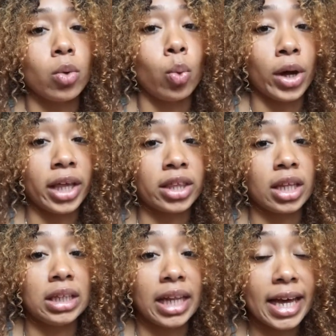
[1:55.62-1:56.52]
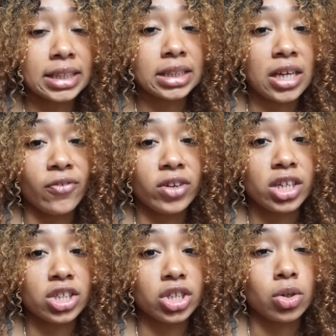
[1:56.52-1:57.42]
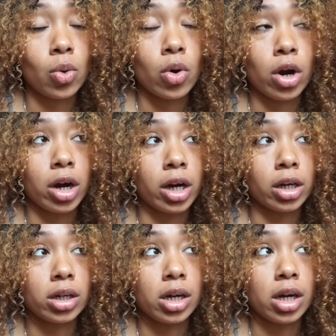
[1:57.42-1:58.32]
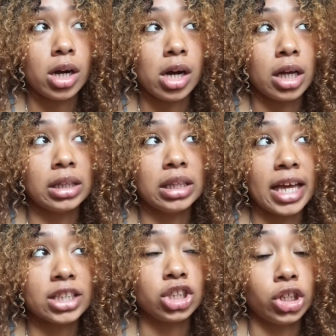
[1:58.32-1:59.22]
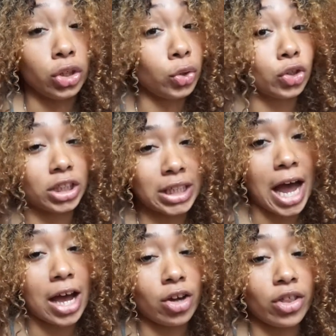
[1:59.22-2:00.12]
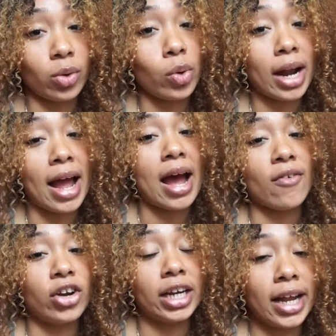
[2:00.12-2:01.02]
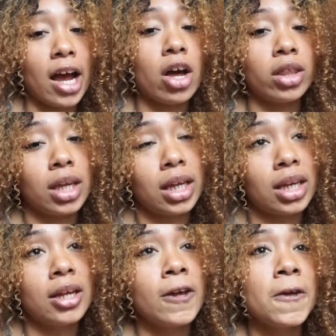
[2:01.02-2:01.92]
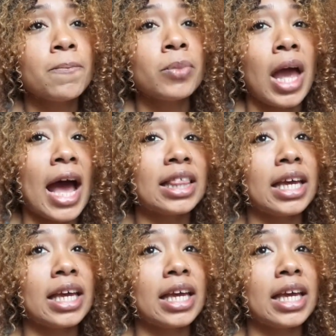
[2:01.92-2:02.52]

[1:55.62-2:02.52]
with less definition or a less cuter style than what I have right now, then I